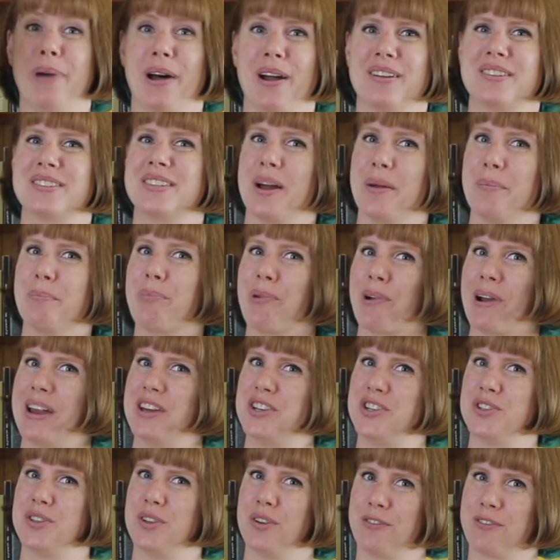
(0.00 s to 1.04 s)
bugs on
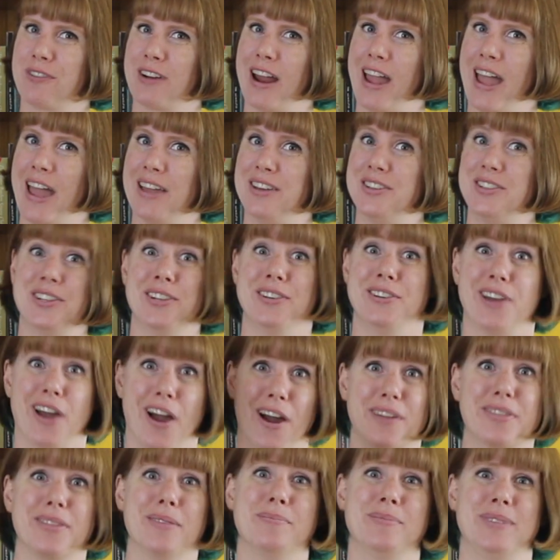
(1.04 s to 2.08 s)
branches overhead to
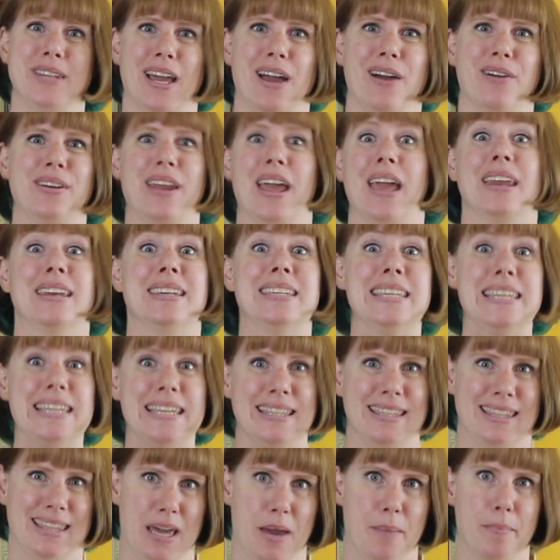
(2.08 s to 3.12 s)
knock them down and
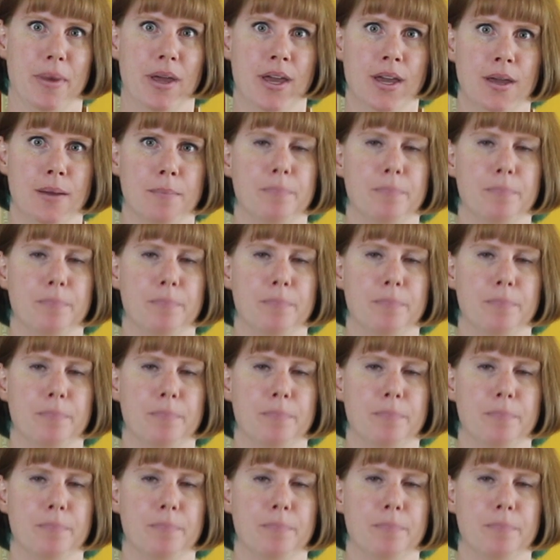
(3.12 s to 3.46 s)
eat them.